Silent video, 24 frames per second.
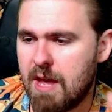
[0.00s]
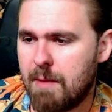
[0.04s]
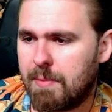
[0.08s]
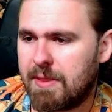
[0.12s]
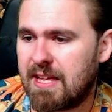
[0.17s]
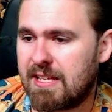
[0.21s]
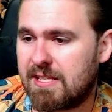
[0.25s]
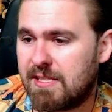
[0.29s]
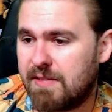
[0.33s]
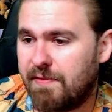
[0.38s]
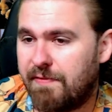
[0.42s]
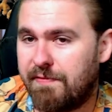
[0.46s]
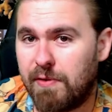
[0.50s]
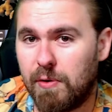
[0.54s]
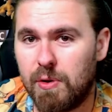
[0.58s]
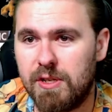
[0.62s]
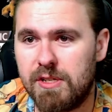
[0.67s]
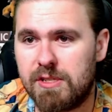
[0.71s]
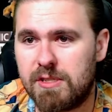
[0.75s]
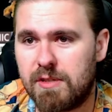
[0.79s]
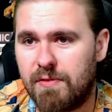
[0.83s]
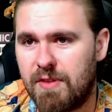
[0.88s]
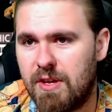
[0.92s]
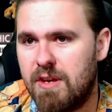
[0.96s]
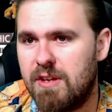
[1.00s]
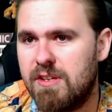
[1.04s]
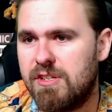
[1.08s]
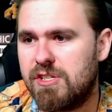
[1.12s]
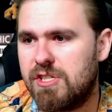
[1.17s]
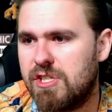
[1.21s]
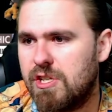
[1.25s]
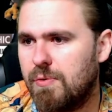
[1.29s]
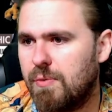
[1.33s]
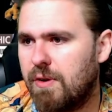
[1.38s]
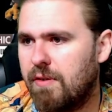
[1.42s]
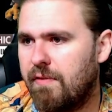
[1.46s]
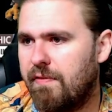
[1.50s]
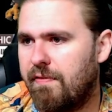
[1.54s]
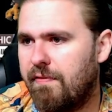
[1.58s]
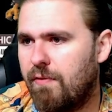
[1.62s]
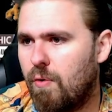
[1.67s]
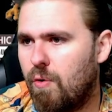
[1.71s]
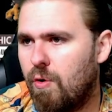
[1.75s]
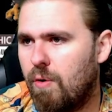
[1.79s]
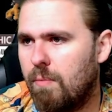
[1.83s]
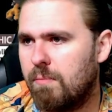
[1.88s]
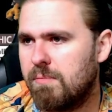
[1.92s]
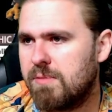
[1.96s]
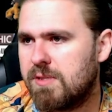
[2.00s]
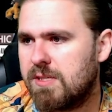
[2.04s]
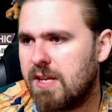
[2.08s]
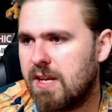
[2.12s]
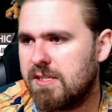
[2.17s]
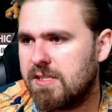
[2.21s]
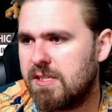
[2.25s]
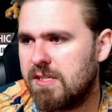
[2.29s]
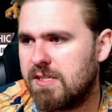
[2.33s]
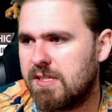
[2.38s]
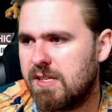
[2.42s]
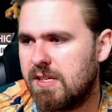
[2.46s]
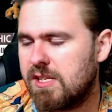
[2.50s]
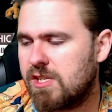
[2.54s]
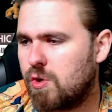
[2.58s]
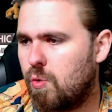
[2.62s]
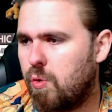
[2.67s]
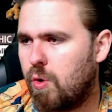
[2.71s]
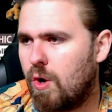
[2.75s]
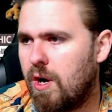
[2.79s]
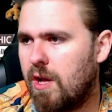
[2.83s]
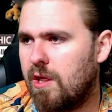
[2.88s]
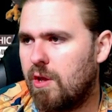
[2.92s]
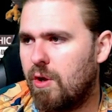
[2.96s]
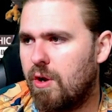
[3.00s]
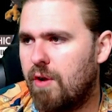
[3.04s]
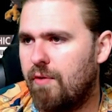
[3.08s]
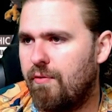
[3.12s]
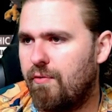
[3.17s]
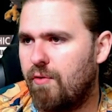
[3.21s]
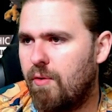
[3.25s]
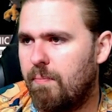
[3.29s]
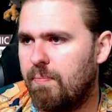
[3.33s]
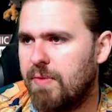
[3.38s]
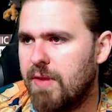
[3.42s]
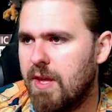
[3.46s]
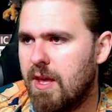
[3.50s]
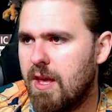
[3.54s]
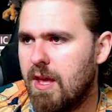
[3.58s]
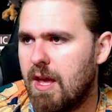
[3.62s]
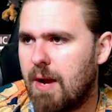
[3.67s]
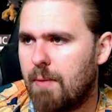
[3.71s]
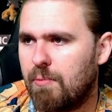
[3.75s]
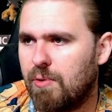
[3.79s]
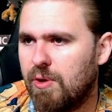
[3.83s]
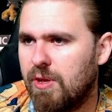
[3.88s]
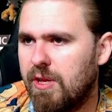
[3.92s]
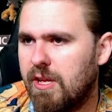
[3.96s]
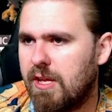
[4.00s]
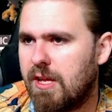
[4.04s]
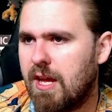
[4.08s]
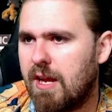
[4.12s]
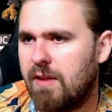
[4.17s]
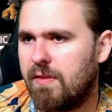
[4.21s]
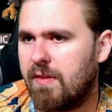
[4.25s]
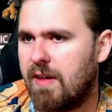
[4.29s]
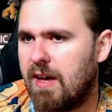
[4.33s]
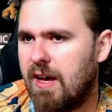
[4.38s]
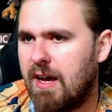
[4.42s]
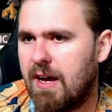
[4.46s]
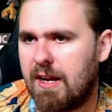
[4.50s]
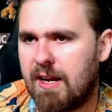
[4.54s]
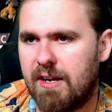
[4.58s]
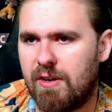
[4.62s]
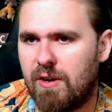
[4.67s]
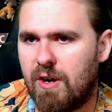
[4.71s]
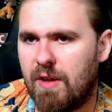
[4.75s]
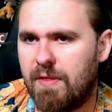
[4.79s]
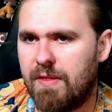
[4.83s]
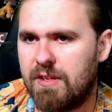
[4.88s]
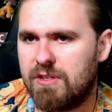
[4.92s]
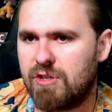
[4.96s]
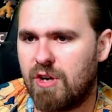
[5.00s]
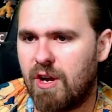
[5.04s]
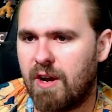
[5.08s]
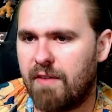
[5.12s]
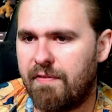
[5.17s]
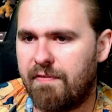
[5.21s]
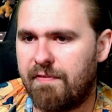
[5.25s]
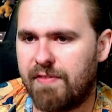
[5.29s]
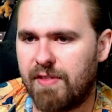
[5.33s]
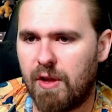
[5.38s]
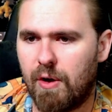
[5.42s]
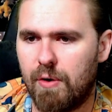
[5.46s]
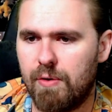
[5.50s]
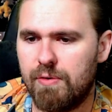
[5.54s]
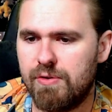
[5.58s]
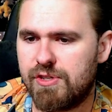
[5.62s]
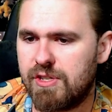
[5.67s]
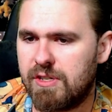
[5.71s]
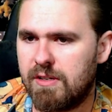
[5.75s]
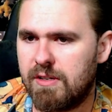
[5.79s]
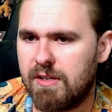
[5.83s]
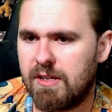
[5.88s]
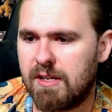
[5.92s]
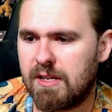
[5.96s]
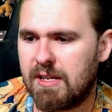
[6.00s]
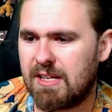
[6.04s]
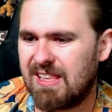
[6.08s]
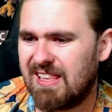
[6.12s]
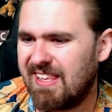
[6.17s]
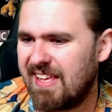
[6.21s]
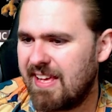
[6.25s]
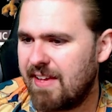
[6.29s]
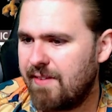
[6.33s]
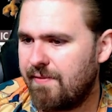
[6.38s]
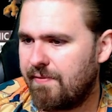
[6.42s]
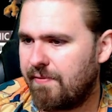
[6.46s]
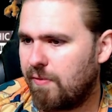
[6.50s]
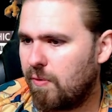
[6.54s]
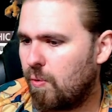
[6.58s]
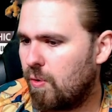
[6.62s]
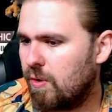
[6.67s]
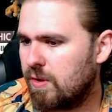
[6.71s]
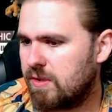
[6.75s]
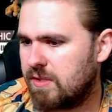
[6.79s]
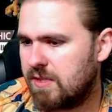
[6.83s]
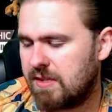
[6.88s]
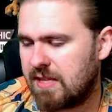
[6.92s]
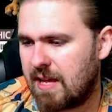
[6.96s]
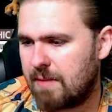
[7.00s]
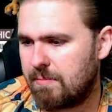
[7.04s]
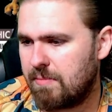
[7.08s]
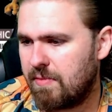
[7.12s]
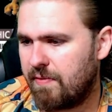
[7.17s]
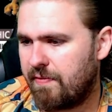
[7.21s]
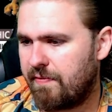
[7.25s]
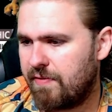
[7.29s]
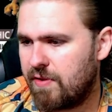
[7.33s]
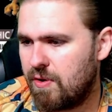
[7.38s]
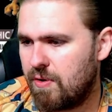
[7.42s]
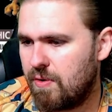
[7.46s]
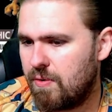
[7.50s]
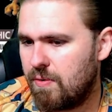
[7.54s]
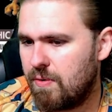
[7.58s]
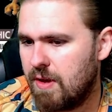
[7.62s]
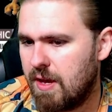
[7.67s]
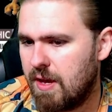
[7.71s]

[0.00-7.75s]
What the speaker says: That's the full list of the Hisuian forms. As you can see, there's quite a lot of them. I'm really keen on the Arcanine, the Typhlosion, Cleavor, to name a few,